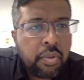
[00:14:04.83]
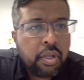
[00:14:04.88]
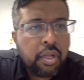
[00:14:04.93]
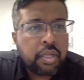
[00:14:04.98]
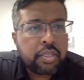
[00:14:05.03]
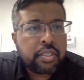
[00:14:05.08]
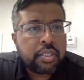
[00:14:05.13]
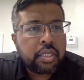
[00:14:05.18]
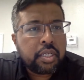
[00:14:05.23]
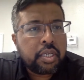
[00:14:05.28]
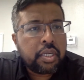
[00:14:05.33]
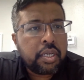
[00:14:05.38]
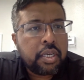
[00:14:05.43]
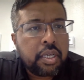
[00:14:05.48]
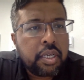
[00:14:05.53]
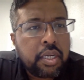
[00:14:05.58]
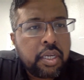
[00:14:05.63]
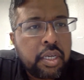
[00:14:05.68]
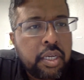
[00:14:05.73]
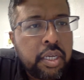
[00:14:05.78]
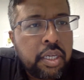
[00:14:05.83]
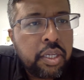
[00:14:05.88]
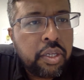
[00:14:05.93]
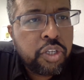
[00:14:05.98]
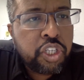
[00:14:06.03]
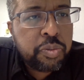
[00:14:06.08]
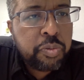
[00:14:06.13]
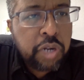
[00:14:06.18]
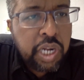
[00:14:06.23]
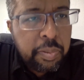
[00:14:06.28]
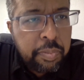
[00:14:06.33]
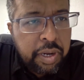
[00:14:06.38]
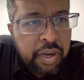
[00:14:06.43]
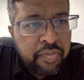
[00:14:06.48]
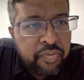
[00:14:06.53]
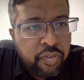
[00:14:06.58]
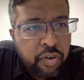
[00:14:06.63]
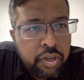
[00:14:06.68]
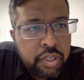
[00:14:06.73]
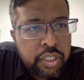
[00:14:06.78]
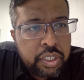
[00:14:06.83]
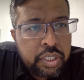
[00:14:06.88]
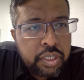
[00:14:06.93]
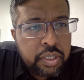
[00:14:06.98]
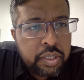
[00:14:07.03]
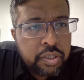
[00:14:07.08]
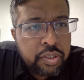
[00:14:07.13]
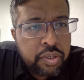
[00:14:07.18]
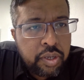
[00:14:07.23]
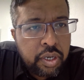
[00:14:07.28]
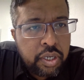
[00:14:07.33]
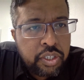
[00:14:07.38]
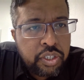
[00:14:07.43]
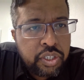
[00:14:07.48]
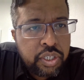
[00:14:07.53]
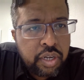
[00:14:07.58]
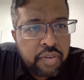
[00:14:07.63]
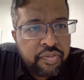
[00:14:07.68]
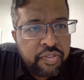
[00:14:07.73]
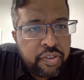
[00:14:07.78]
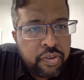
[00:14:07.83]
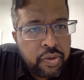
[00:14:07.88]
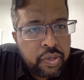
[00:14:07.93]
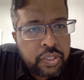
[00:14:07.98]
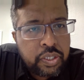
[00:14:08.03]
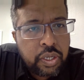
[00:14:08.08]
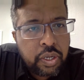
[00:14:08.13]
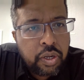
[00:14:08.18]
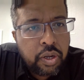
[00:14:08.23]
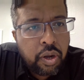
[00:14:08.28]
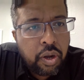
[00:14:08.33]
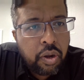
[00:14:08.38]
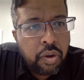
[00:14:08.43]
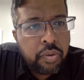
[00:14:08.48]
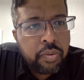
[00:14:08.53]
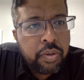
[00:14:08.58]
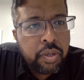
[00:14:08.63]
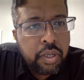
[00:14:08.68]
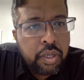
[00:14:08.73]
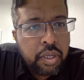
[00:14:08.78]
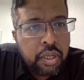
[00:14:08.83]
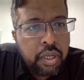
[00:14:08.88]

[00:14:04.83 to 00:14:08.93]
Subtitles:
Let's see. You spoke about voice search a few weeks ago.